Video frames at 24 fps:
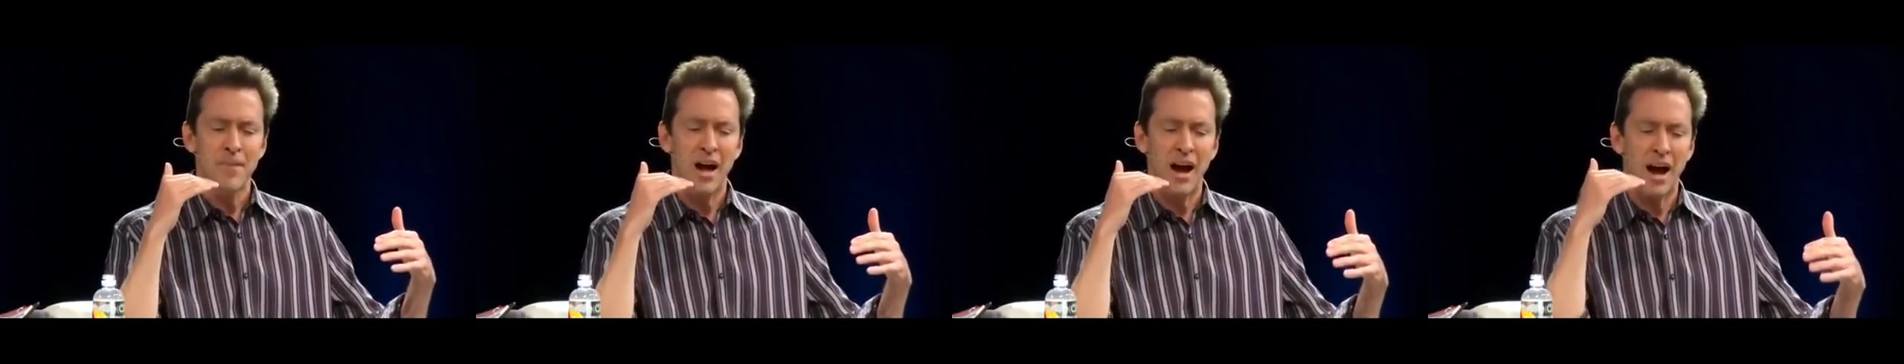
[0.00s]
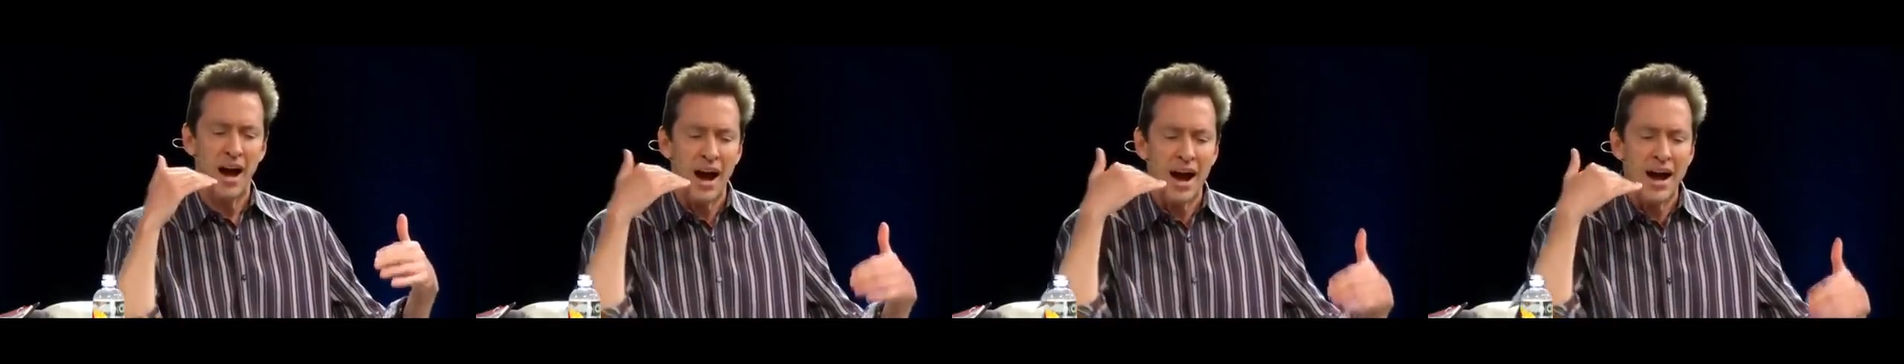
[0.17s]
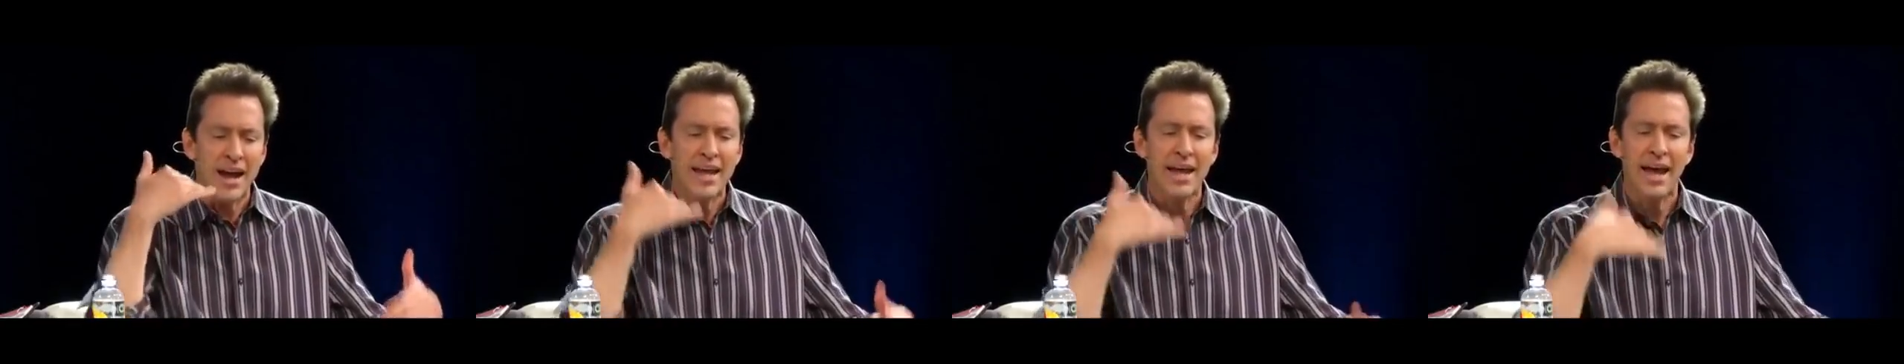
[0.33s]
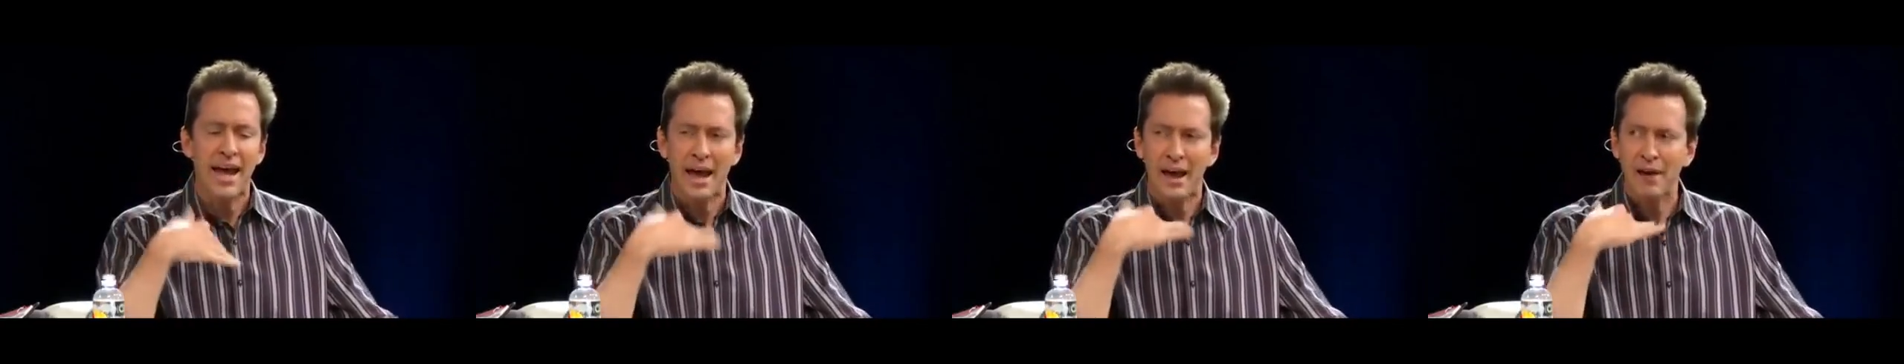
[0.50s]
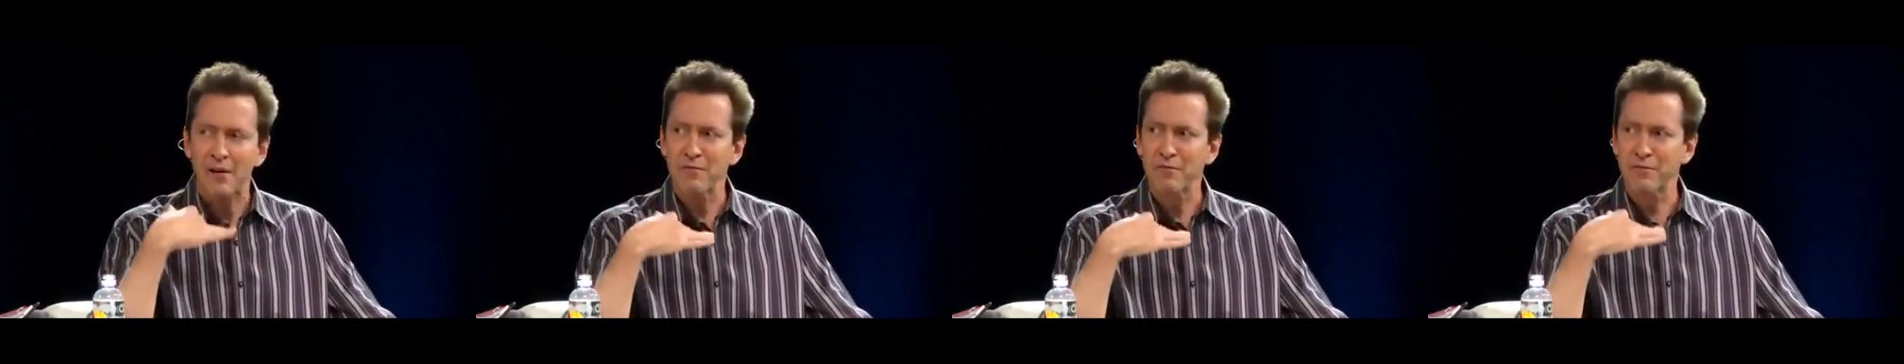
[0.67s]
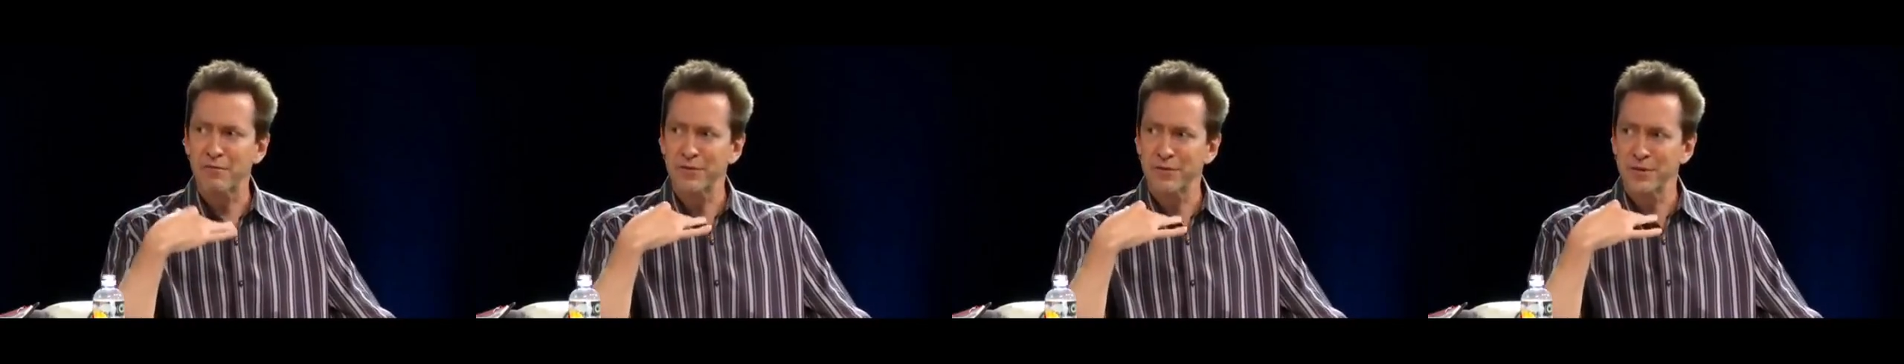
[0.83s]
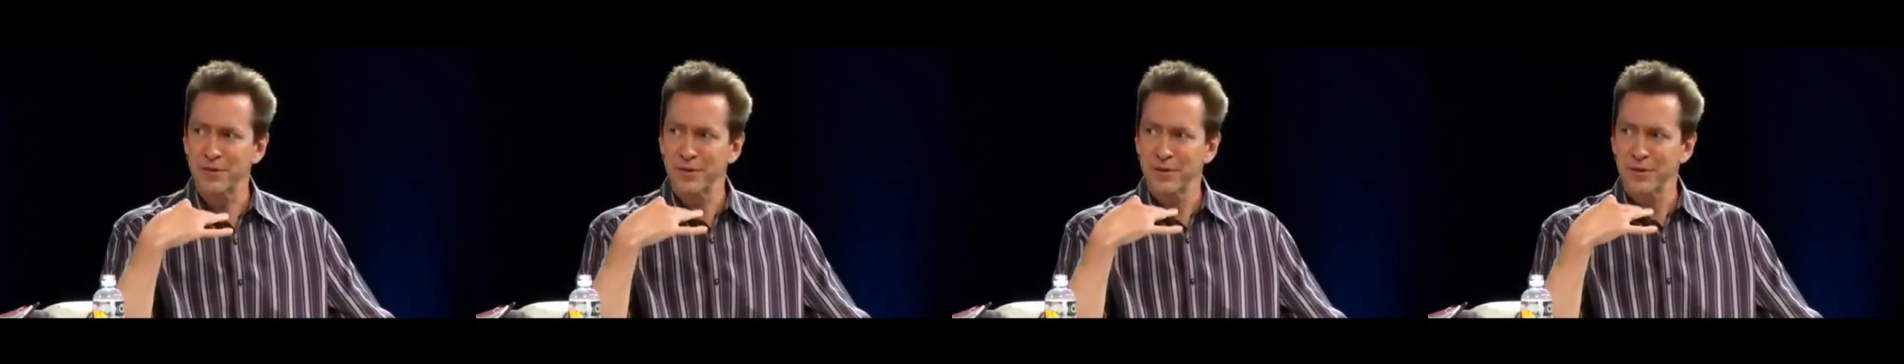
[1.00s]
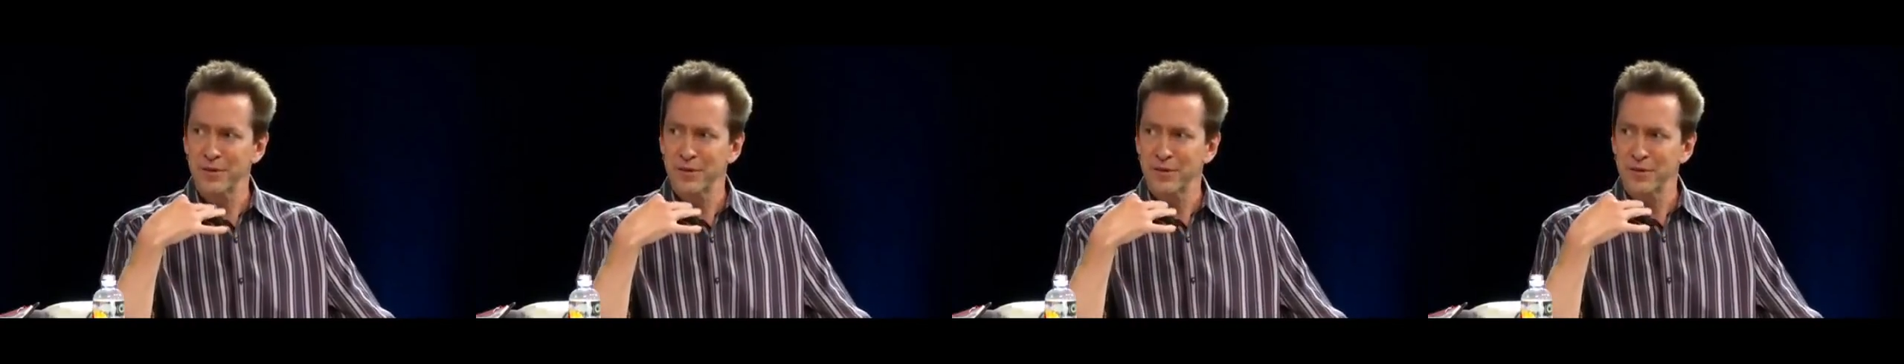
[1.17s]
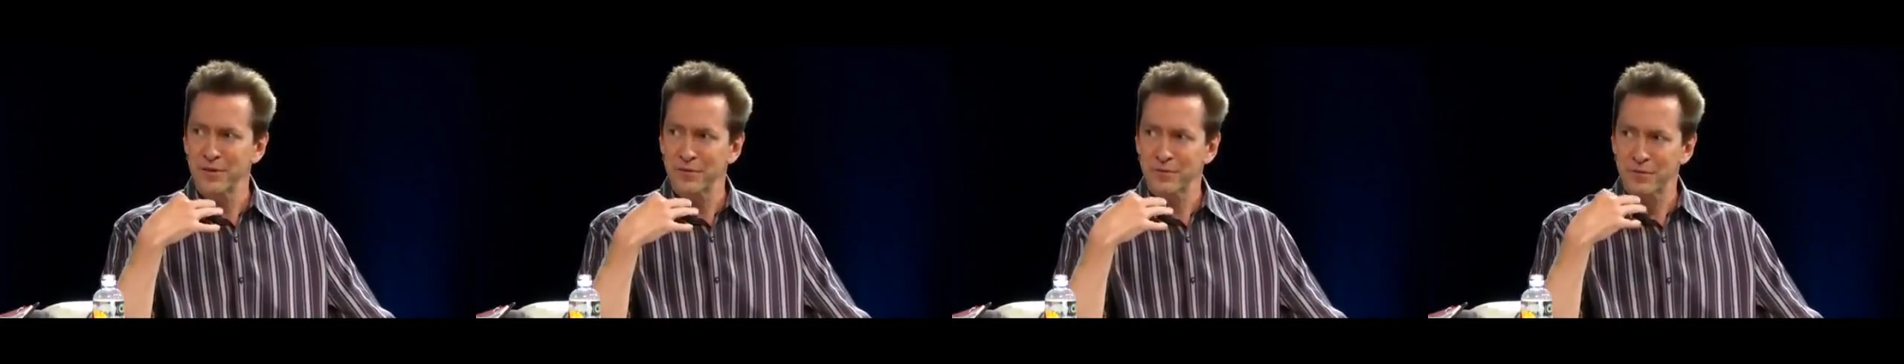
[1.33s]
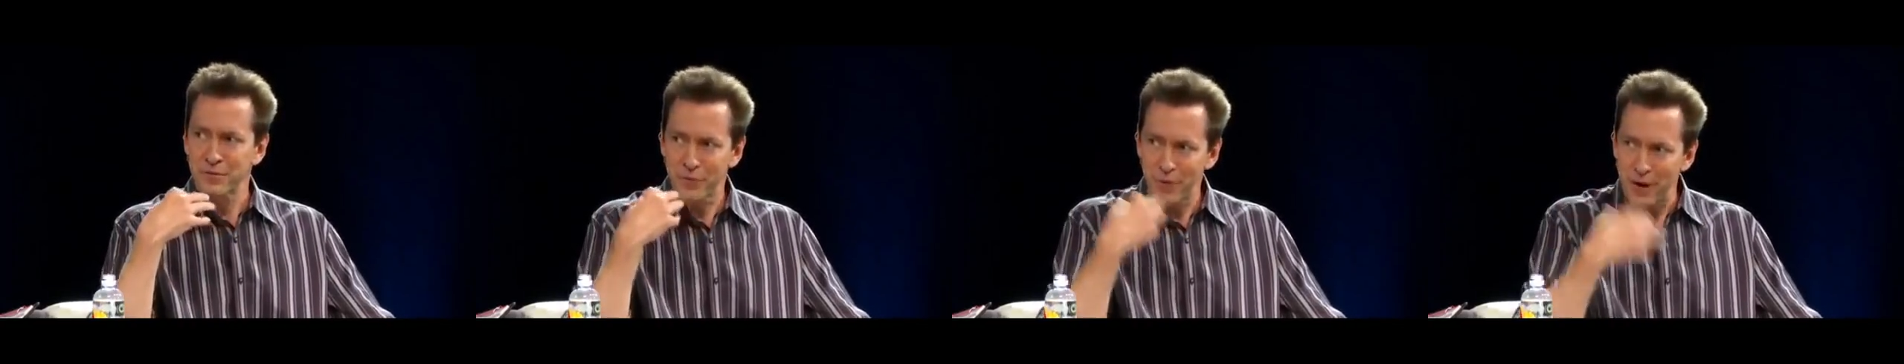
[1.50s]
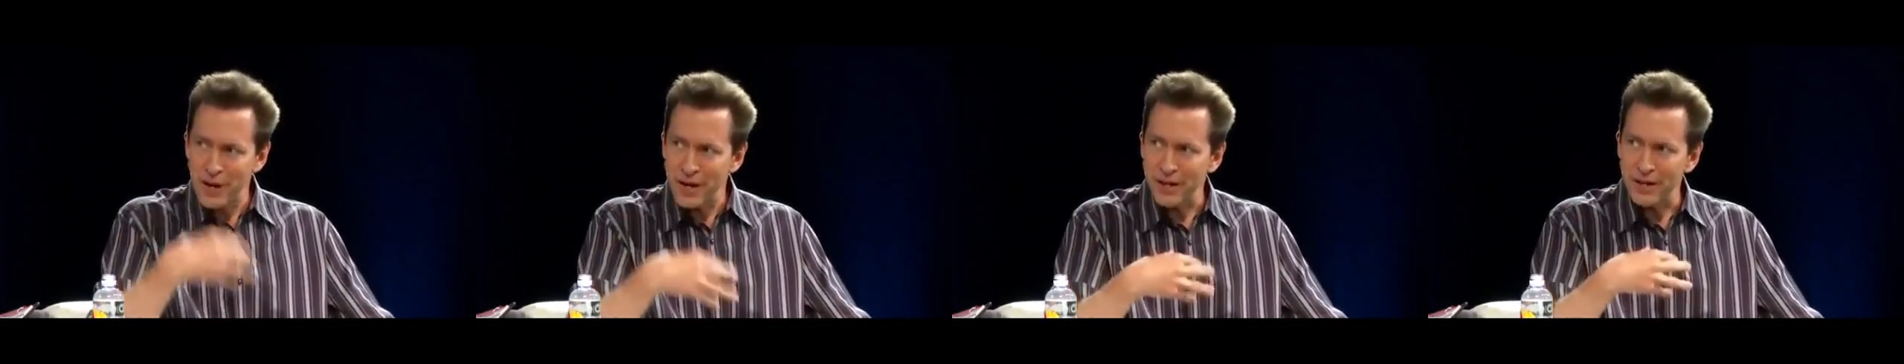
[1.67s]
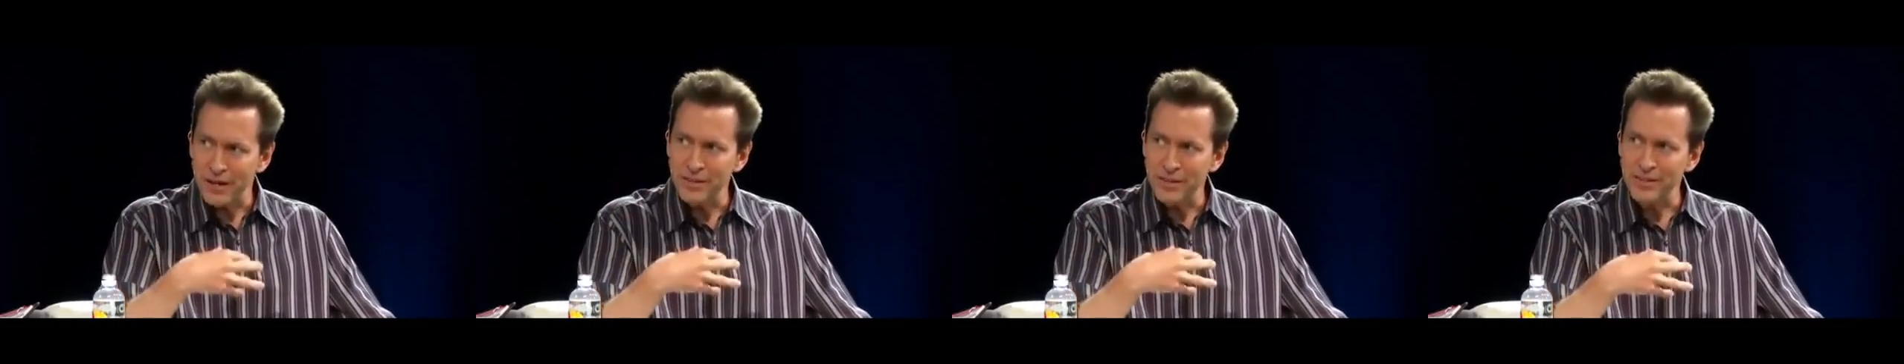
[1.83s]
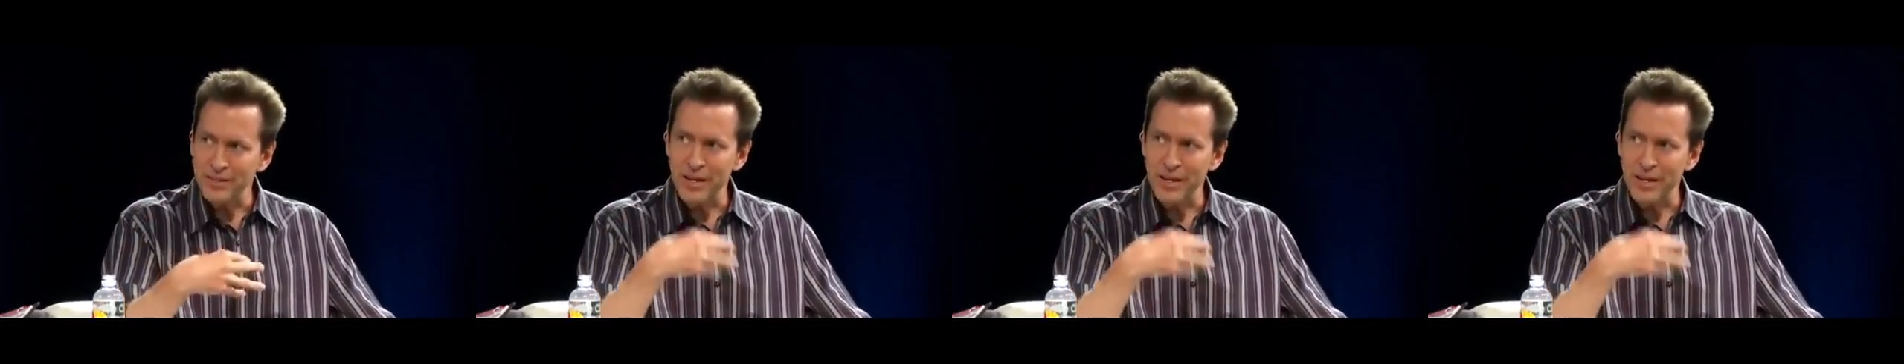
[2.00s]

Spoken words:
I have friends,